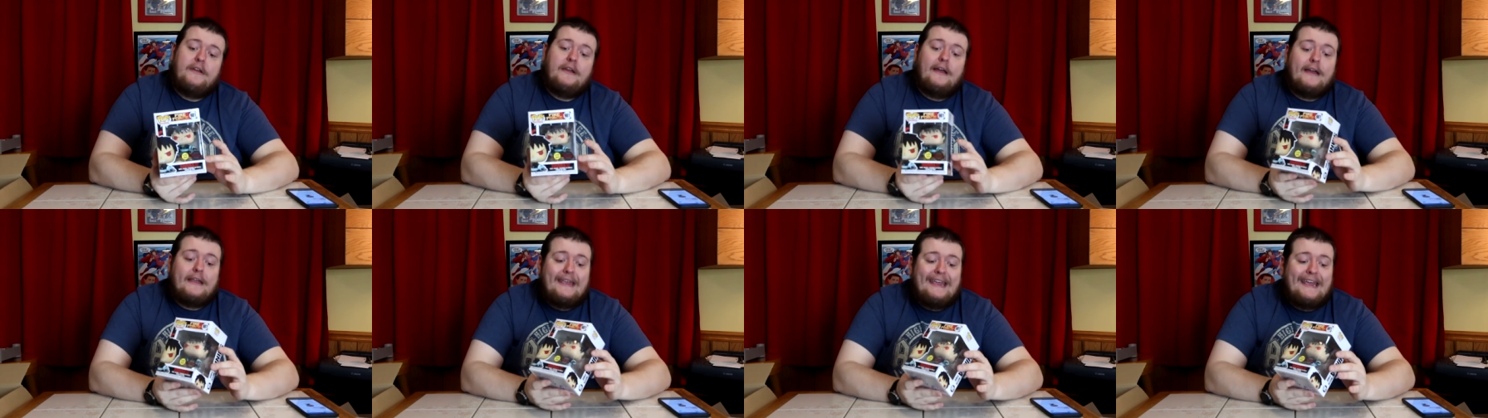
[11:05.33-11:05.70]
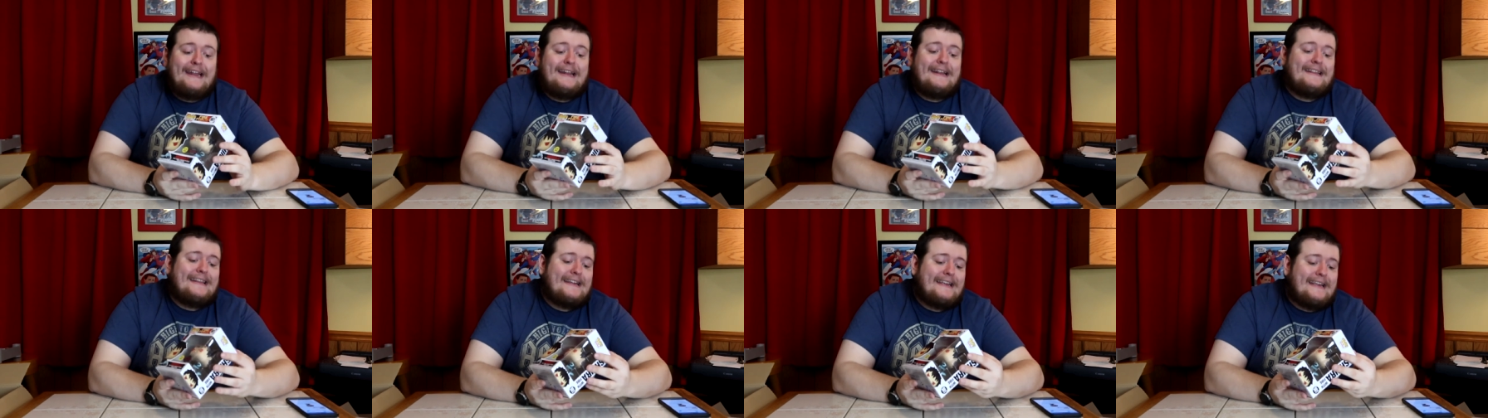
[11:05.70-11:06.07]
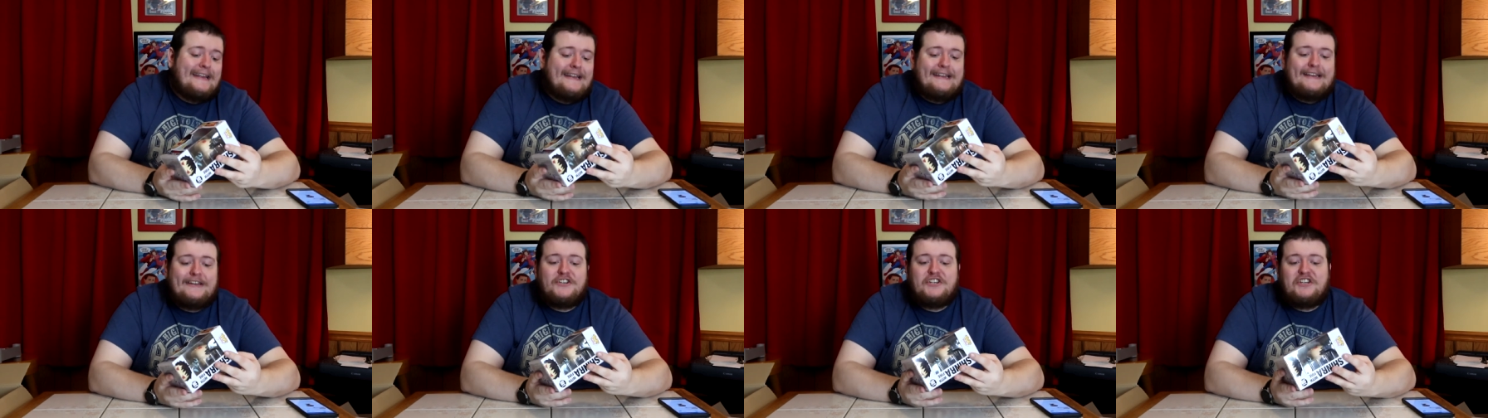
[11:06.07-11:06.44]
Again, the
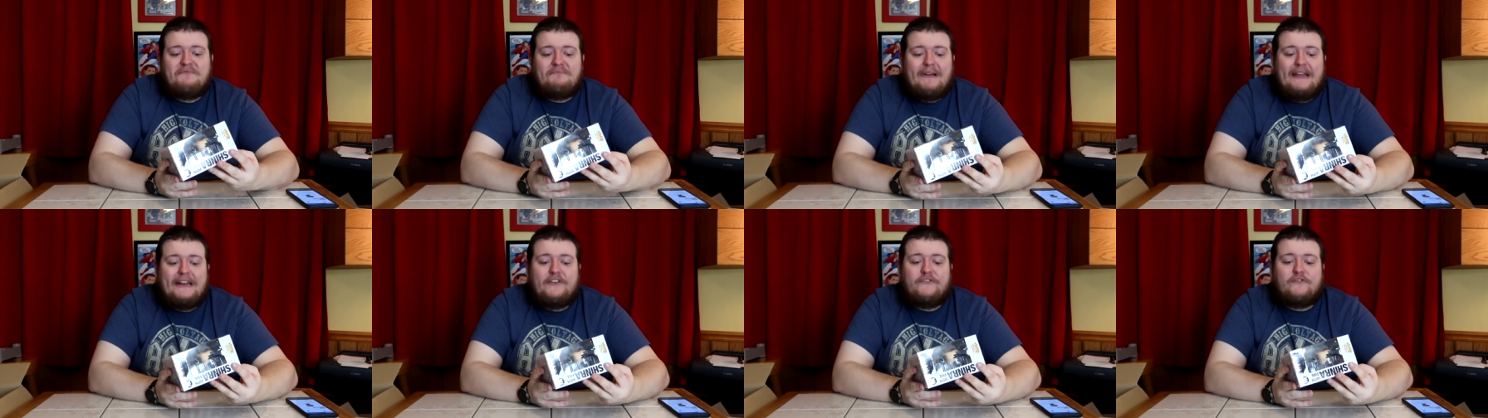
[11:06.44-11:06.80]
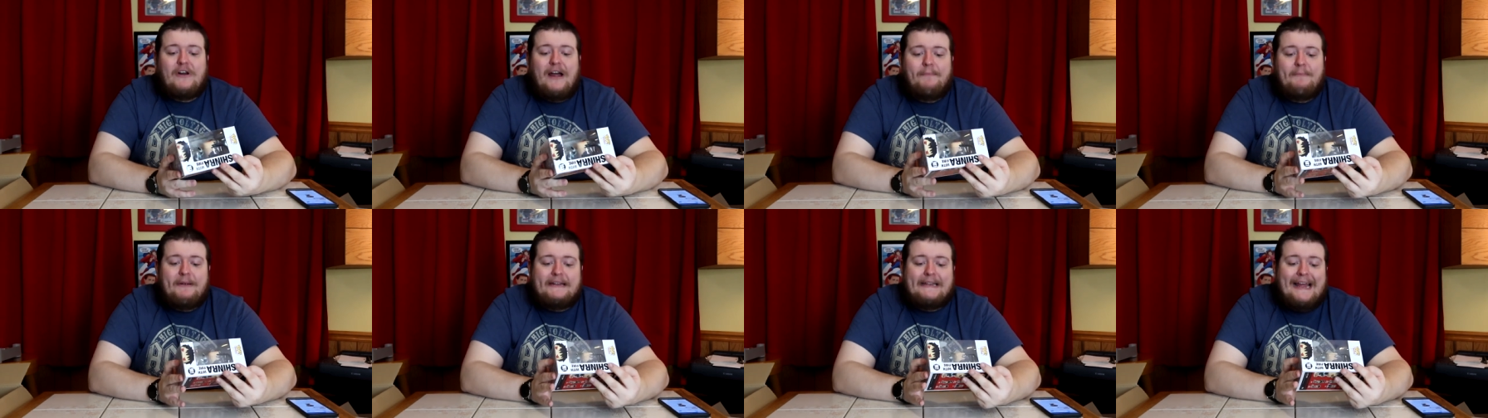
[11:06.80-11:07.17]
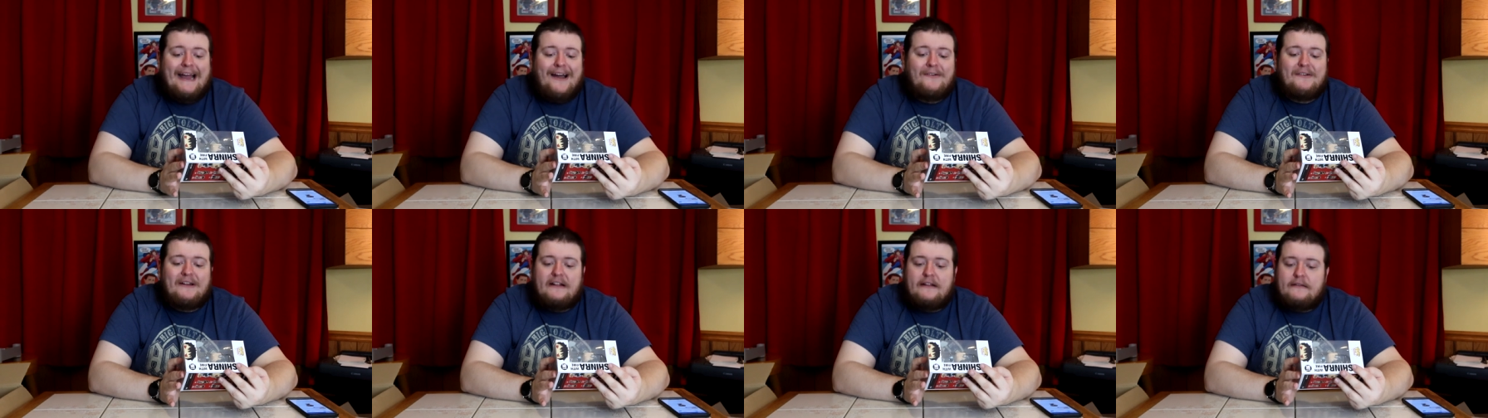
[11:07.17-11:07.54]
condition might drop it
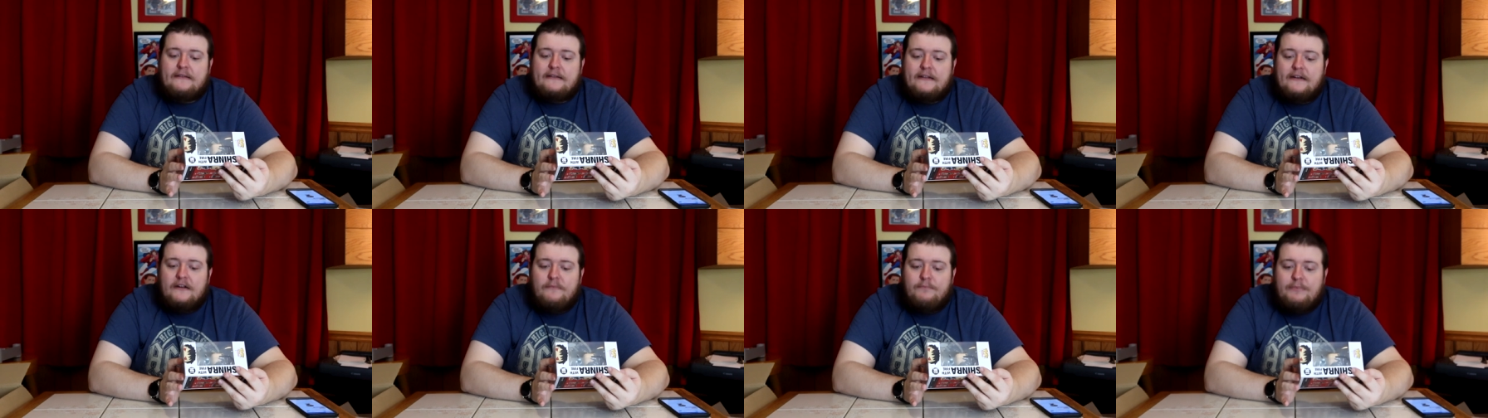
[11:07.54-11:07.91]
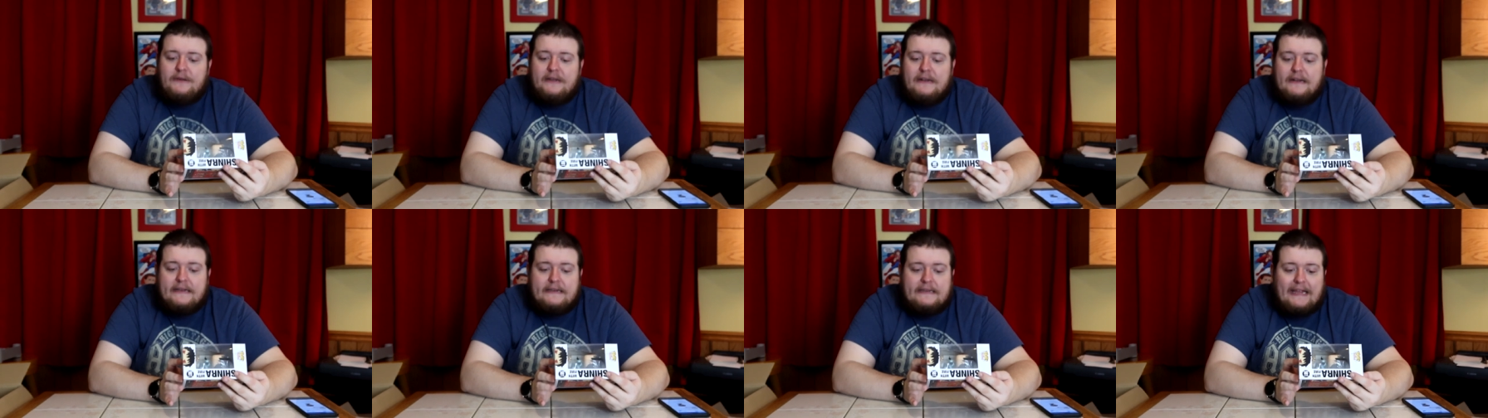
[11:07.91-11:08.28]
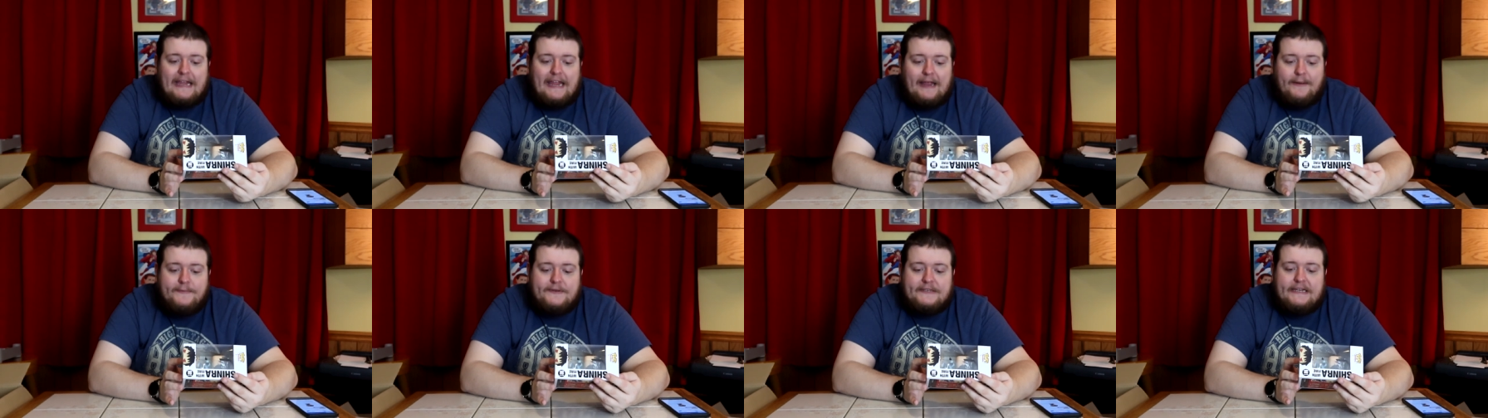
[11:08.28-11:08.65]
down a little bit because I
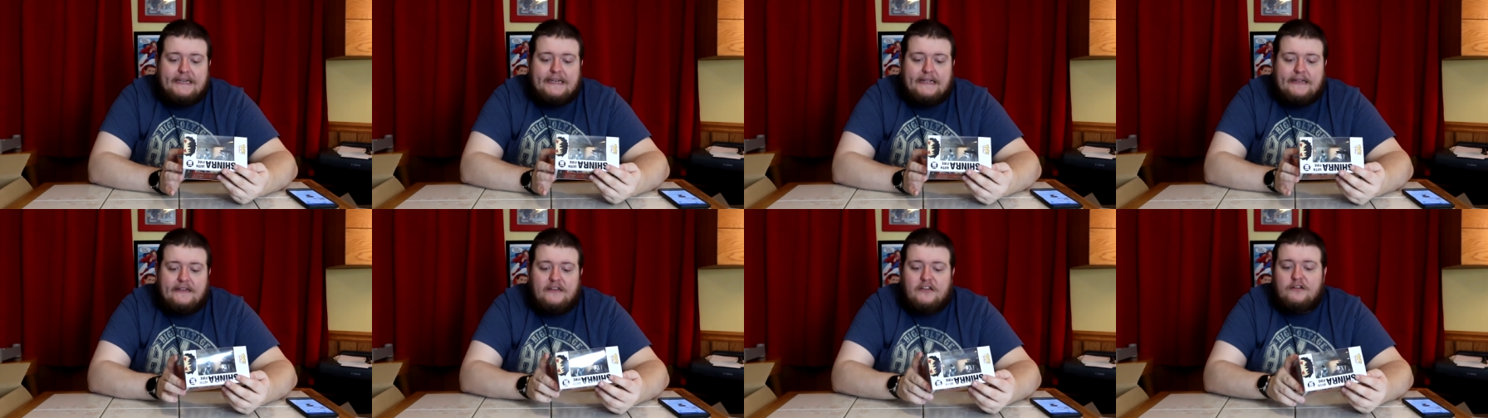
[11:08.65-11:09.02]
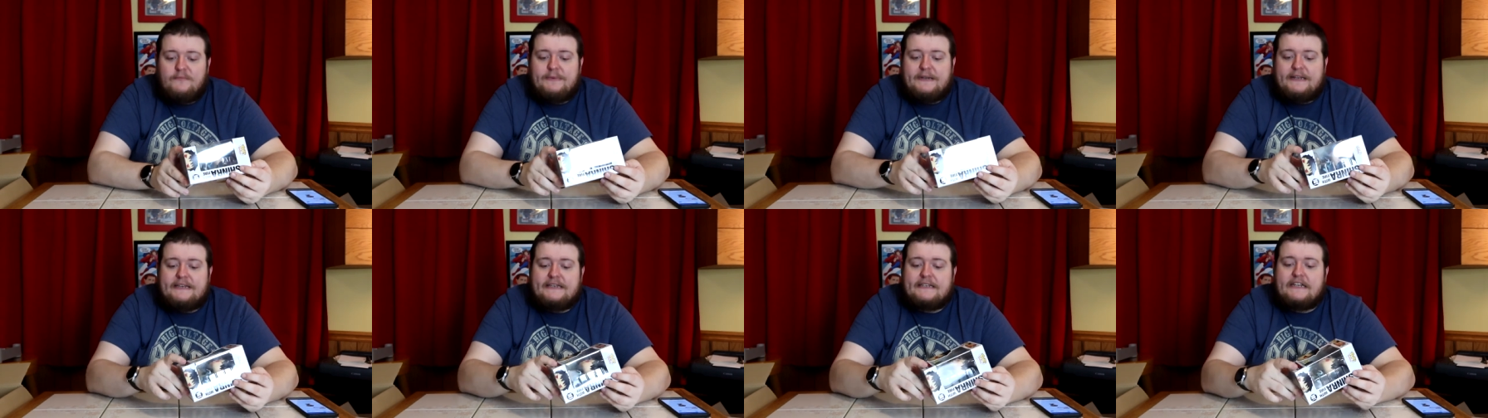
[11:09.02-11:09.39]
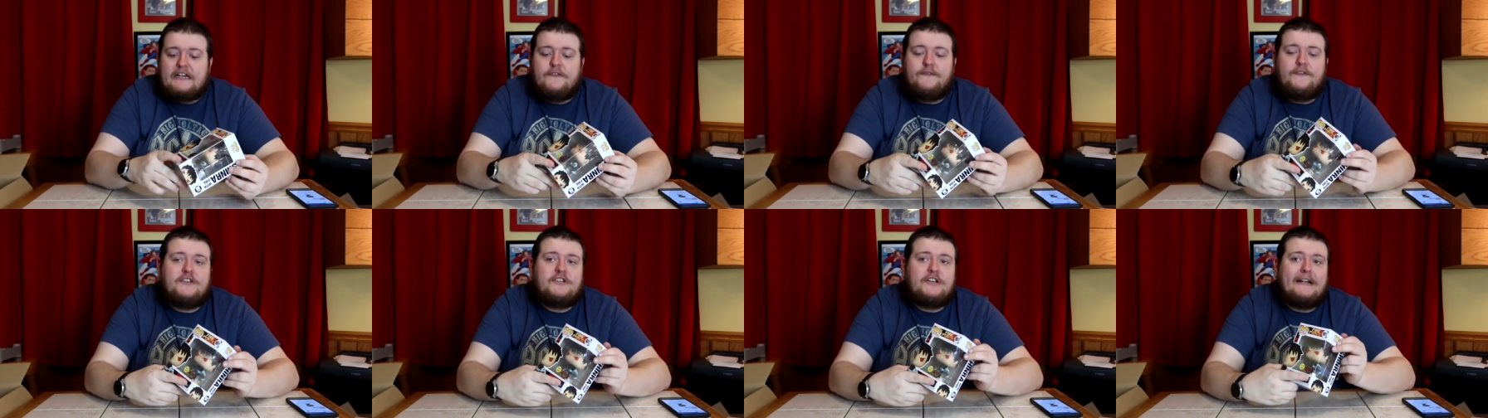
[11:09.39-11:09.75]
am seeing a little bit of
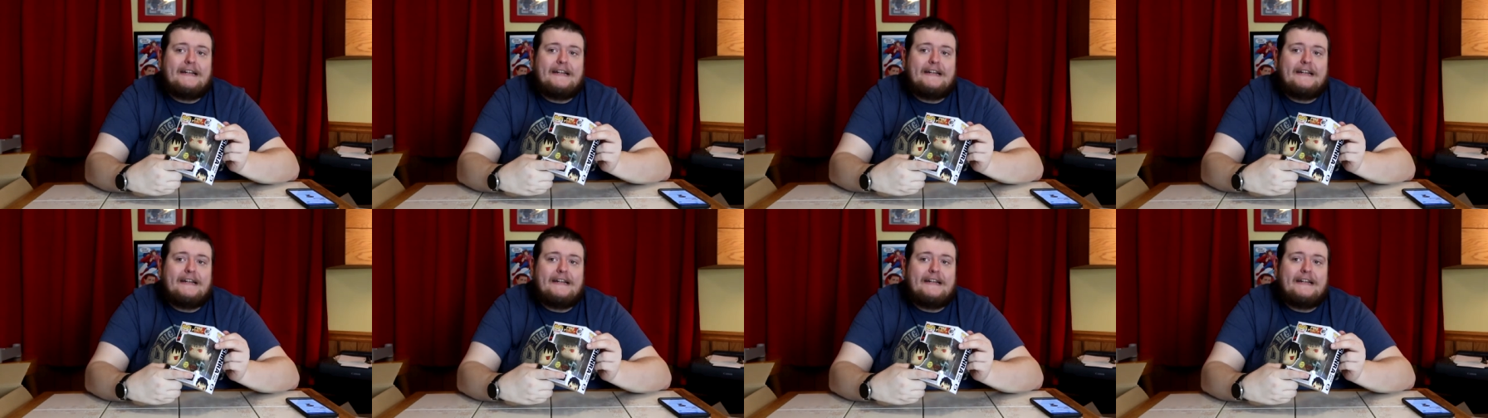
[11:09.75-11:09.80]
scuffage